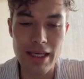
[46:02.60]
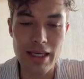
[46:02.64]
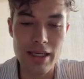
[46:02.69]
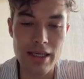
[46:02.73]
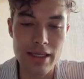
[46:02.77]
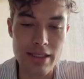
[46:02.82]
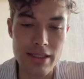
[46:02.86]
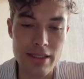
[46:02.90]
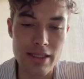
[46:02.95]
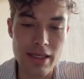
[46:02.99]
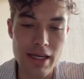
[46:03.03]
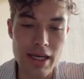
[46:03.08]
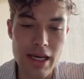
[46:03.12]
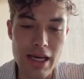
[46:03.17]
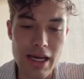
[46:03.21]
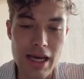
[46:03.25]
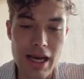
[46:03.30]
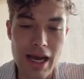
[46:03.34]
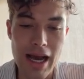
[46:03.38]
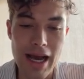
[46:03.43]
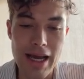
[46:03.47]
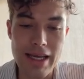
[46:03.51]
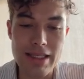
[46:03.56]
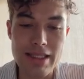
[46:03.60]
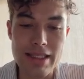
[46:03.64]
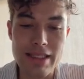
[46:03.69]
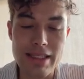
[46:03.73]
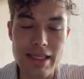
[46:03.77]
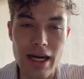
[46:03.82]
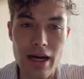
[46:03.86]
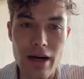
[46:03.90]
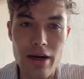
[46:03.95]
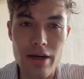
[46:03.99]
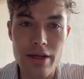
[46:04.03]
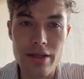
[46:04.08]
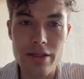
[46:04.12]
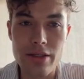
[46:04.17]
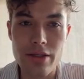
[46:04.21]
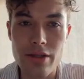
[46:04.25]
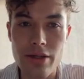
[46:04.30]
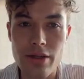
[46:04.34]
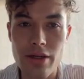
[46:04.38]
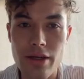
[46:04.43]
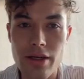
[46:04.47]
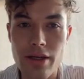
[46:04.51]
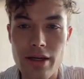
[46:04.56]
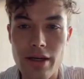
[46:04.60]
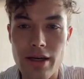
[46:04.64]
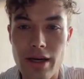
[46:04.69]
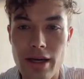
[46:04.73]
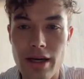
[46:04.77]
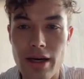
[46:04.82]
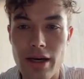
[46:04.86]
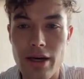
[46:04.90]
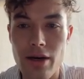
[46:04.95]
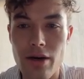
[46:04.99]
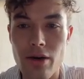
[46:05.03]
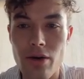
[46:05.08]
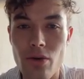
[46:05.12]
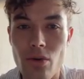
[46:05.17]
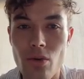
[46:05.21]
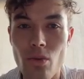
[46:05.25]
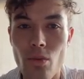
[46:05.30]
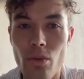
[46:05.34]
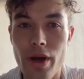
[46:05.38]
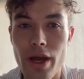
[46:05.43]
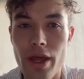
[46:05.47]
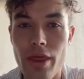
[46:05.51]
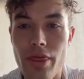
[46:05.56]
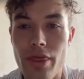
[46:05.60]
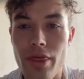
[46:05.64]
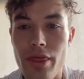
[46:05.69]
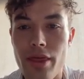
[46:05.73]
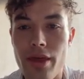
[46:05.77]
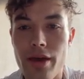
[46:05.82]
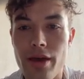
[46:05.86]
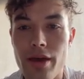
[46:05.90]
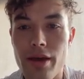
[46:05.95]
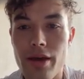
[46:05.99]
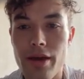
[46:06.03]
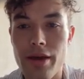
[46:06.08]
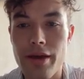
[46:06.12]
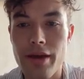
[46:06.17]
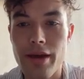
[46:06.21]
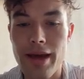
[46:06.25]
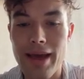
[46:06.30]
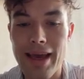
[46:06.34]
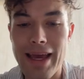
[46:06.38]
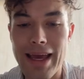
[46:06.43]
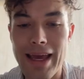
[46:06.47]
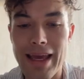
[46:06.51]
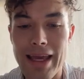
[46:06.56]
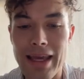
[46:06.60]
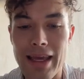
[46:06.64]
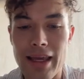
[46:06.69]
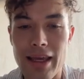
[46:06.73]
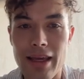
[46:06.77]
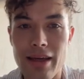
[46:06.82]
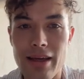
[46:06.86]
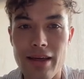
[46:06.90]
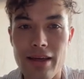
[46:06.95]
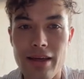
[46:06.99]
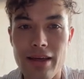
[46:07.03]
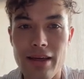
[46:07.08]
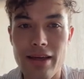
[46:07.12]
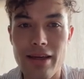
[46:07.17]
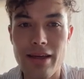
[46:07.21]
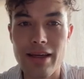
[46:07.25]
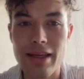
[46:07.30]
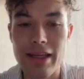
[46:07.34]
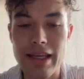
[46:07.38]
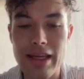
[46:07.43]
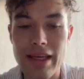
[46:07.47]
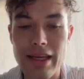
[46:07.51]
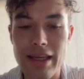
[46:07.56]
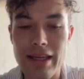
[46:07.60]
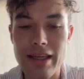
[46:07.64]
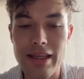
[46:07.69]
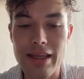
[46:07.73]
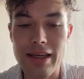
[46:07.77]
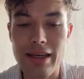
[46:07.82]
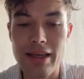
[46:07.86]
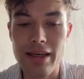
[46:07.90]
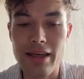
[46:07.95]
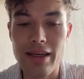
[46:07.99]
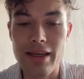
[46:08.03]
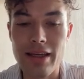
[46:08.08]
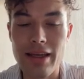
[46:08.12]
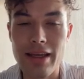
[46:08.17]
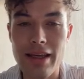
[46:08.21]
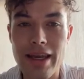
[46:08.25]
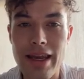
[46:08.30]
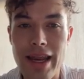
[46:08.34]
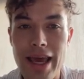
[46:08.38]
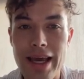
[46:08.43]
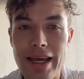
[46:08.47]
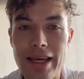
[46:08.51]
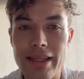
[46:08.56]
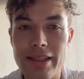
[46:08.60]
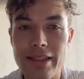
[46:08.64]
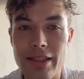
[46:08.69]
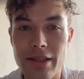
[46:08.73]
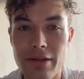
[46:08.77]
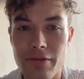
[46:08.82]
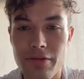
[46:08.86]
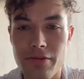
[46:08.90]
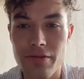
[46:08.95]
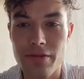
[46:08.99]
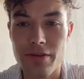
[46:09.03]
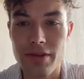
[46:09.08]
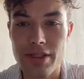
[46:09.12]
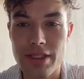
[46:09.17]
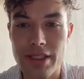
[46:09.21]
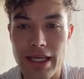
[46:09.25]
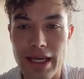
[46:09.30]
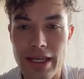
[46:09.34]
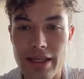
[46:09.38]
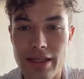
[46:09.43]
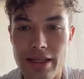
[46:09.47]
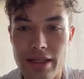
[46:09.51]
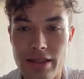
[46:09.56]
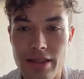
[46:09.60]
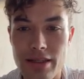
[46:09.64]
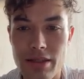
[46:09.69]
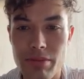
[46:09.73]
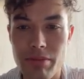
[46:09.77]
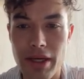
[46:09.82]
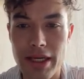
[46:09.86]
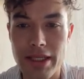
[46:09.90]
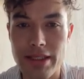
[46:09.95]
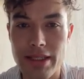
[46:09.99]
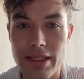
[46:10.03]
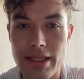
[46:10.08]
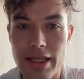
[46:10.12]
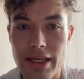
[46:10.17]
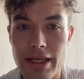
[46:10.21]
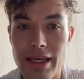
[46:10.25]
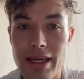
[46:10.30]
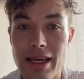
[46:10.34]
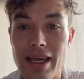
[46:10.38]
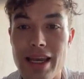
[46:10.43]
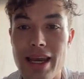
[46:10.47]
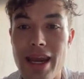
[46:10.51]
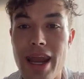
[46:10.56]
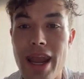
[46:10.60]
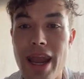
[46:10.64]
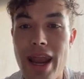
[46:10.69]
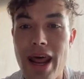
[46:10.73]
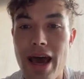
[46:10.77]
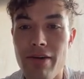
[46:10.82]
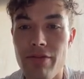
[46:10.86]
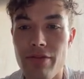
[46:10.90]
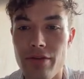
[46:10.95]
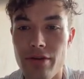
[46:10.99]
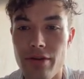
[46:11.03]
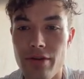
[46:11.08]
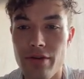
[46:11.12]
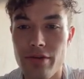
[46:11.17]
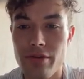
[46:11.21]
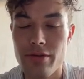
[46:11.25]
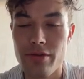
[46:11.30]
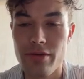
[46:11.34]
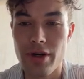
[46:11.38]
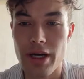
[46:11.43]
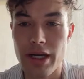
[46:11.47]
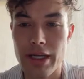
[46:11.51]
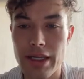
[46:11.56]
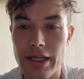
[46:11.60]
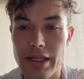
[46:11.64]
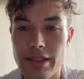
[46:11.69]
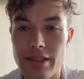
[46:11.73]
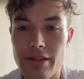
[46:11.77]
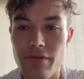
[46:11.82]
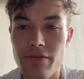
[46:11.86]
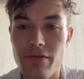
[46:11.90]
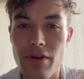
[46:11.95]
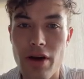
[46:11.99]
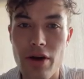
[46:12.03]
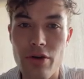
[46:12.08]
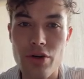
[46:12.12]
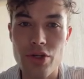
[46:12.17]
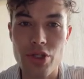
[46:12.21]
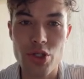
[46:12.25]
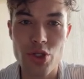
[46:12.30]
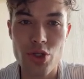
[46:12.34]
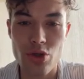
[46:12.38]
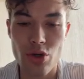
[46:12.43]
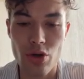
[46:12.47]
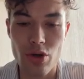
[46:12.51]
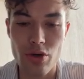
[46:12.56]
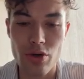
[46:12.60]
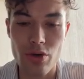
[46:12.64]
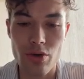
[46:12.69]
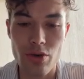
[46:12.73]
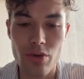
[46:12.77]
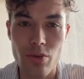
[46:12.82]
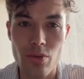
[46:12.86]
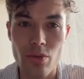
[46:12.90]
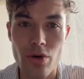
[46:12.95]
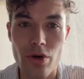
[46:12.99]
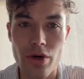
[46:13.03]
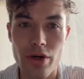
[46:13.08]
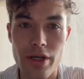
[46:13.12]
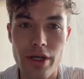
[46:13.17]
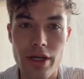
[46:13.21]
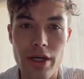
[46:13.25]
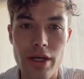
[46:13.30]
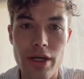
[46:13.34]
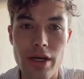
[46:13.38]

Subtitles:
is I start with a negative sentence, basically, never, right? It's a very strong word,